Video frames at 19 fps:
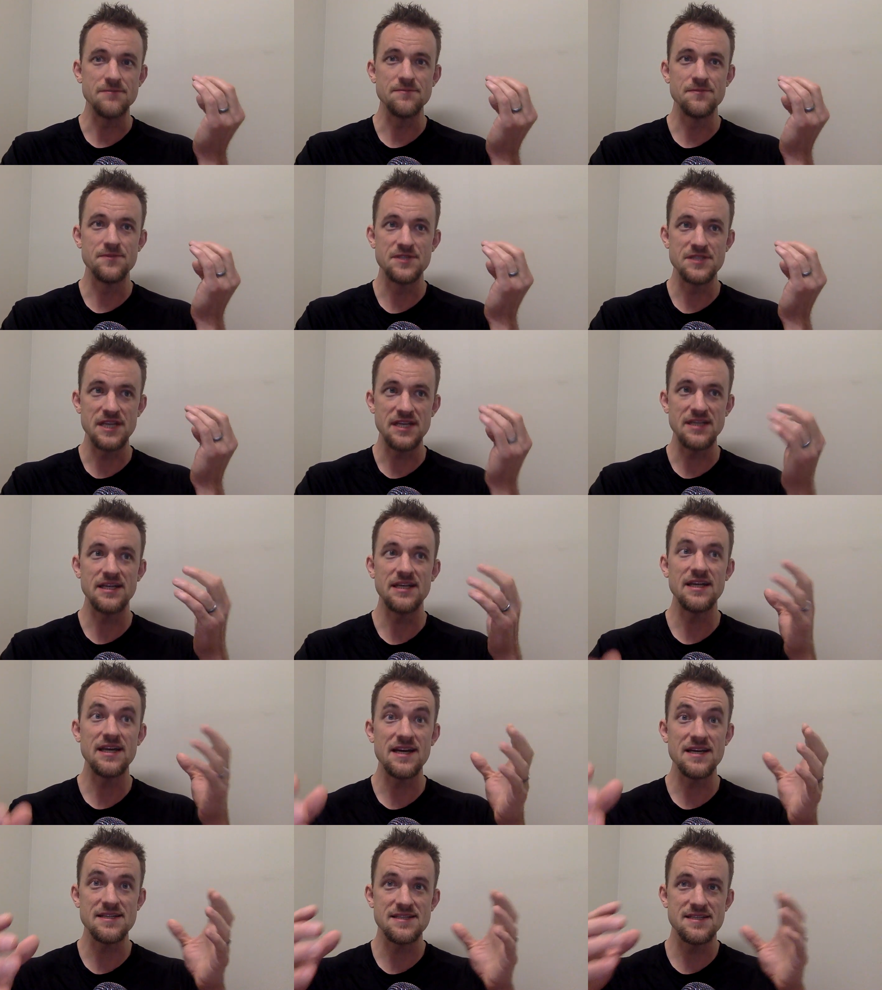Saying
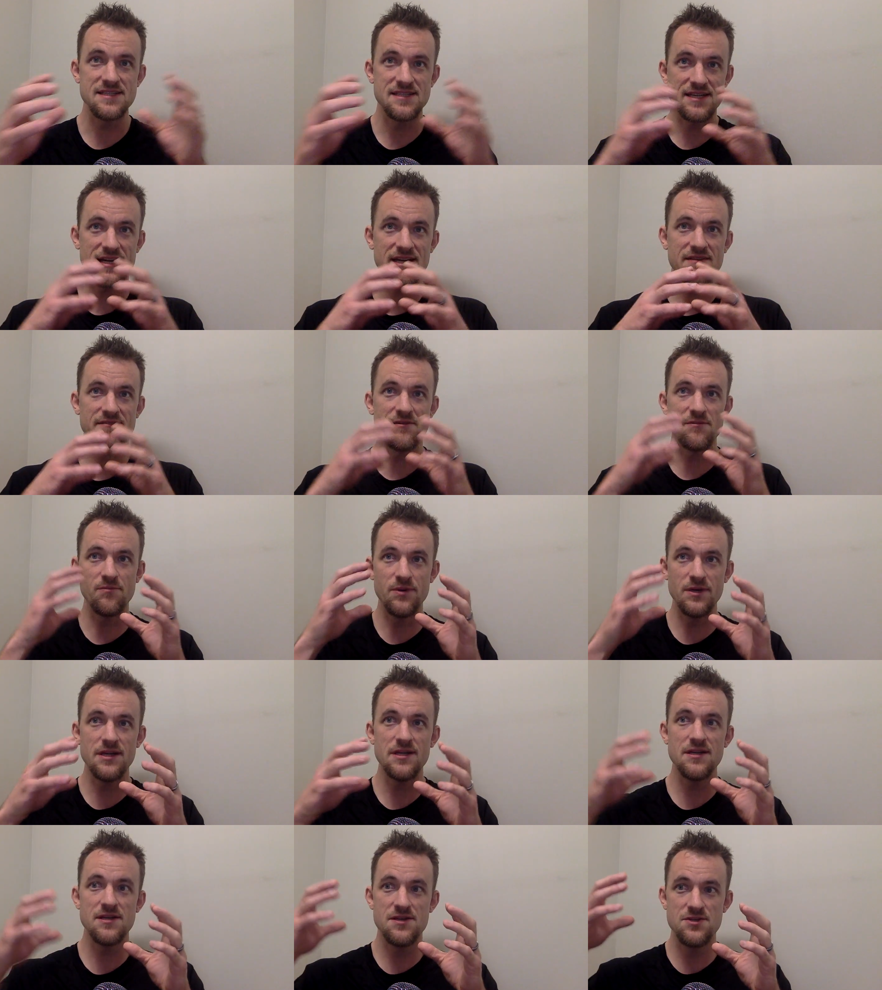yes is kind of a
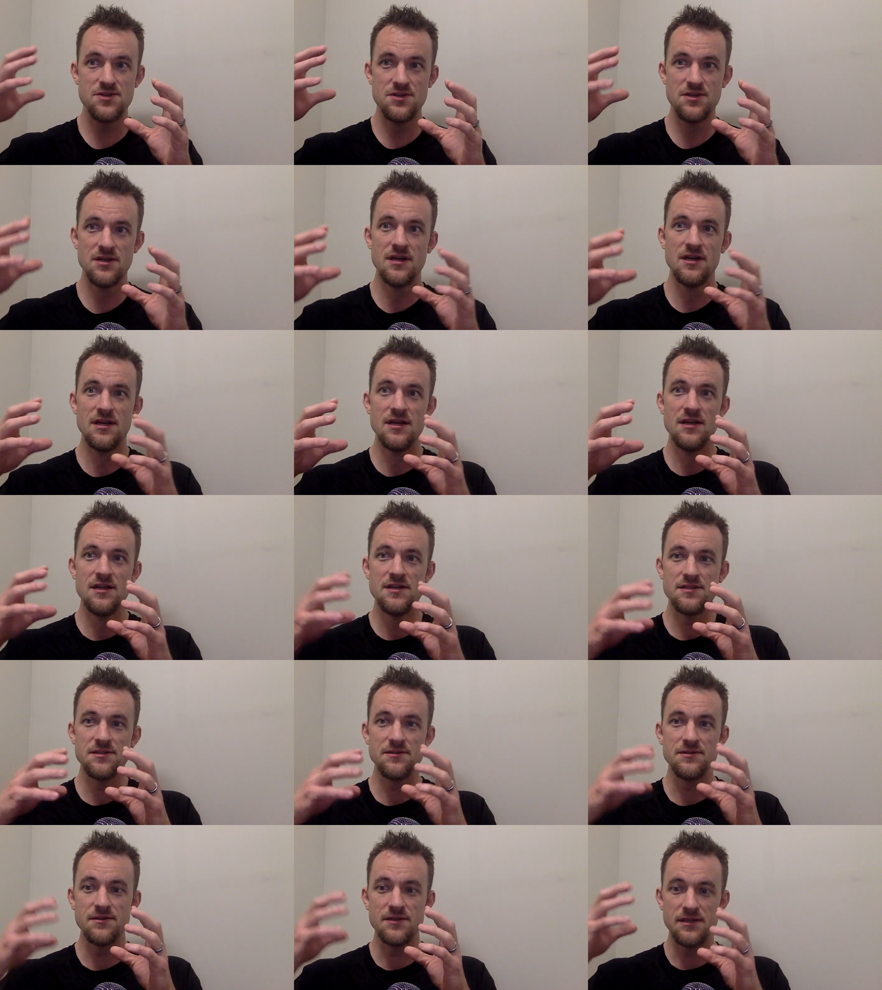bridge
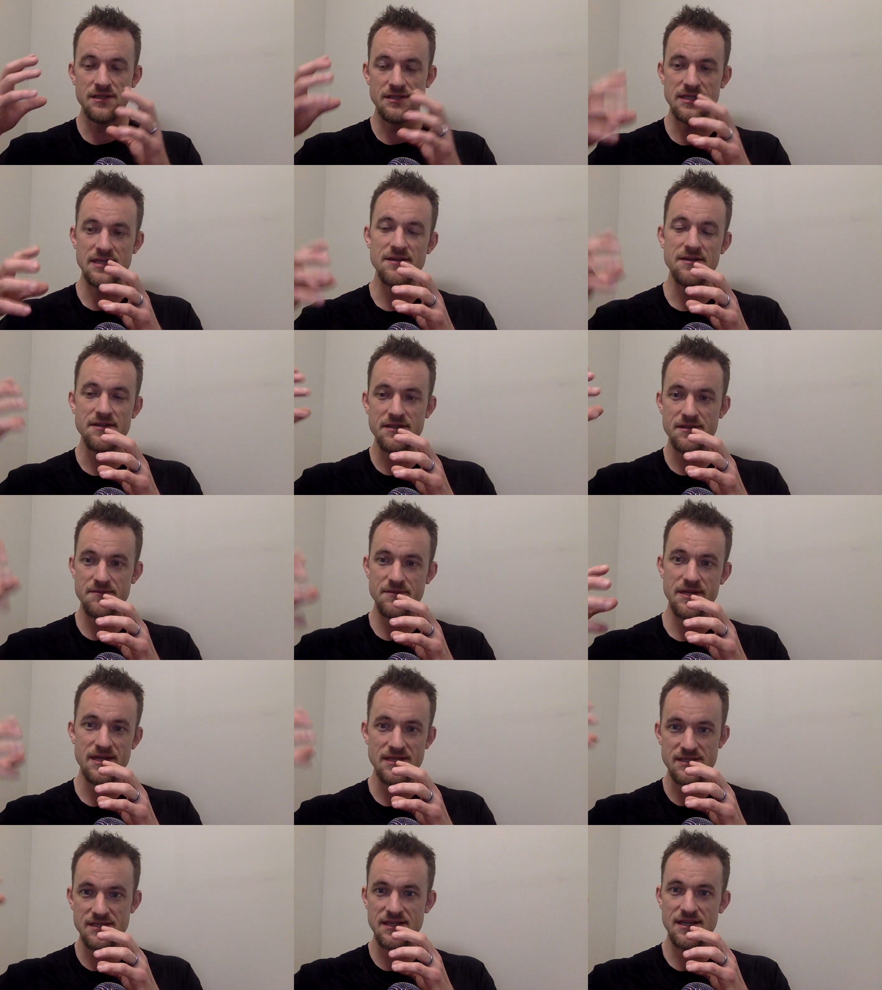to tell them
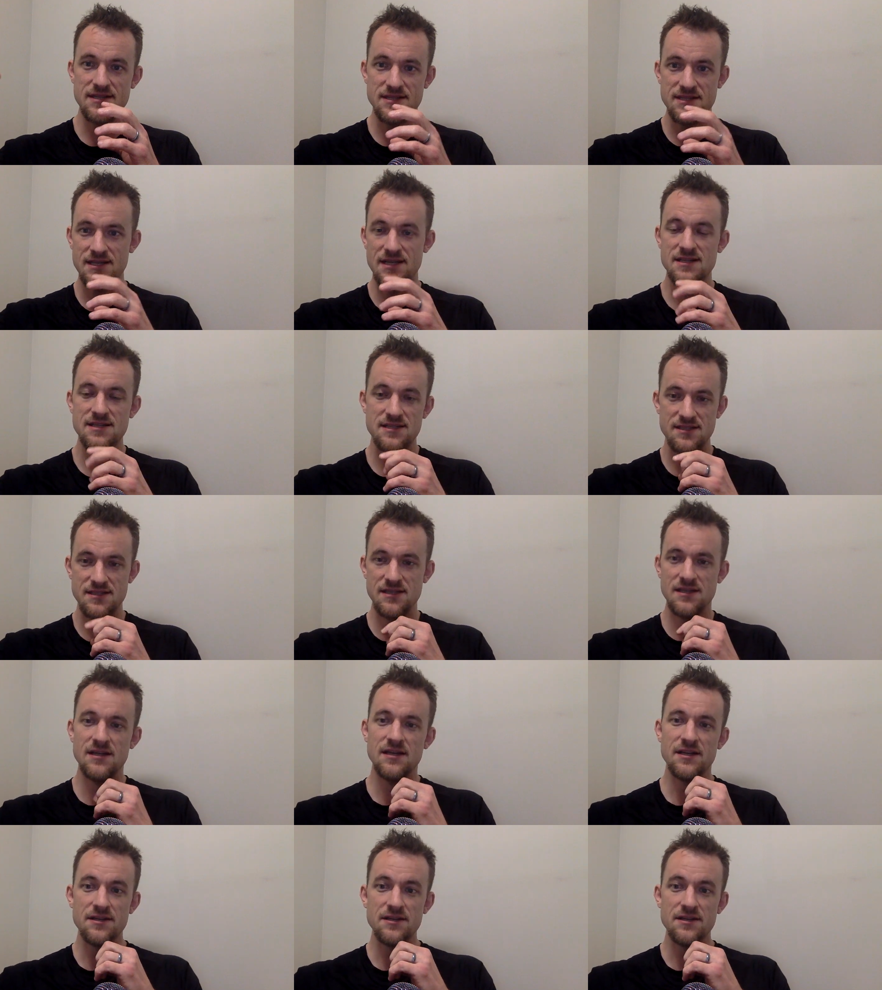yes, yes, yes,